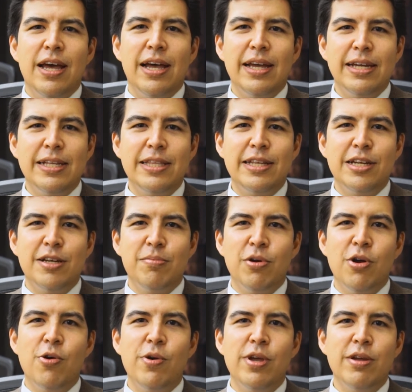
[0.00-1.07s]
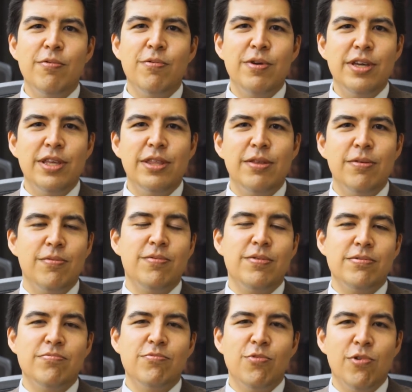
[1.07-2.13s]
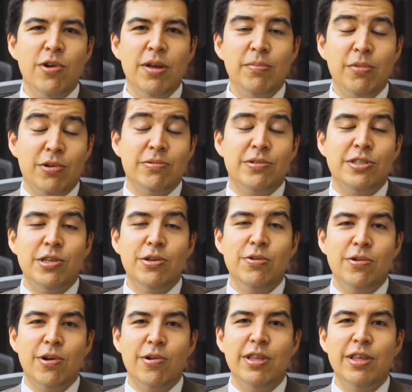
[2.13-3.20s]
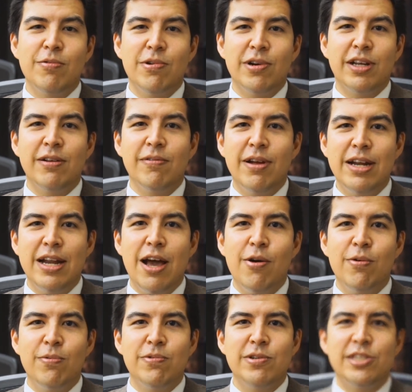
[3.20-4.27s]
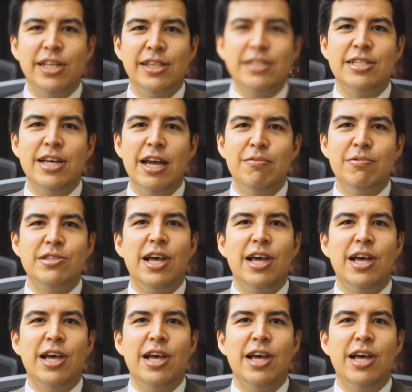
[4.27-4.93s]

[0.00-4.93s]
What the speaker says: I ended up going with where I'm still currently working right now, which at the time was